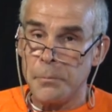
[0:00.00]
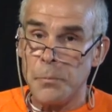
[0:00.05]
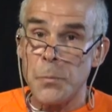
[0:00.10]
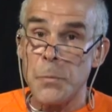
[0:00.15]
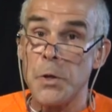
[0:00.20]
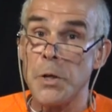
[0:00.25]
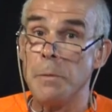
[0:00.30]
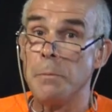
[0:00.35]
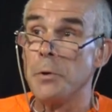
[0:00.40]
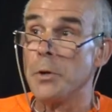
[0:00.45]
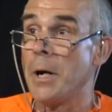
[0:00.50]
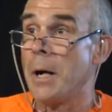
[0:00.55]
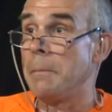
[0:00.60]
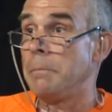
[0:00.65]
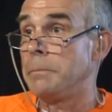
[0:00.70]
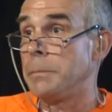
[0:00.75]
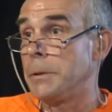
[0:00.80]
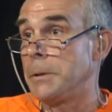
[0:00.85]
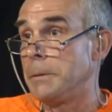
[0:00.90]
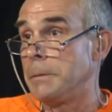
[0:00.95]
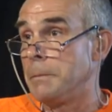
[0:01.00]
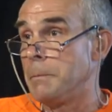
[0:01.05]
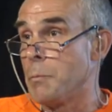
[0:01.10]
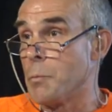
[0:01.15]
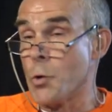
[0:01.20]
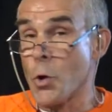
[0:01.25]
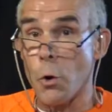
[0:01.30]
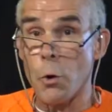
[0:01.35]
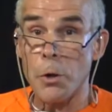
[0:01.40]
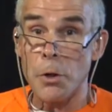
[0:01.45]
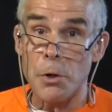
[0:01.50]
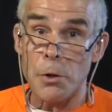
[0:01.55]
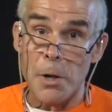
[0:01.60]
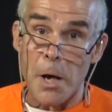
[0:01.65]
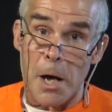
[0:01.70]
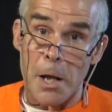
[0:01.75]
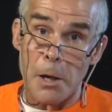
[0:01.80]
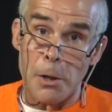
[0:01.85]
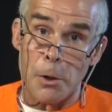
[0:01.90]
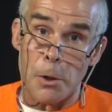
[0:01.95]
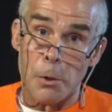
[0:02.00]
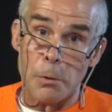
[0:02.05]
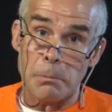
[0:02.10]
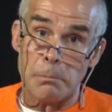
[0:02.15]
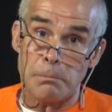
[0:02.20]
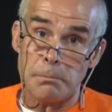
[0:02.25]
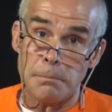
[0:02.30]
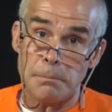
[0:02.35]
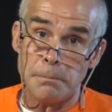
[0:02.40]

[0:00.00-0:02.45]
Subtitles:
Keep it up, knowing you're not alone.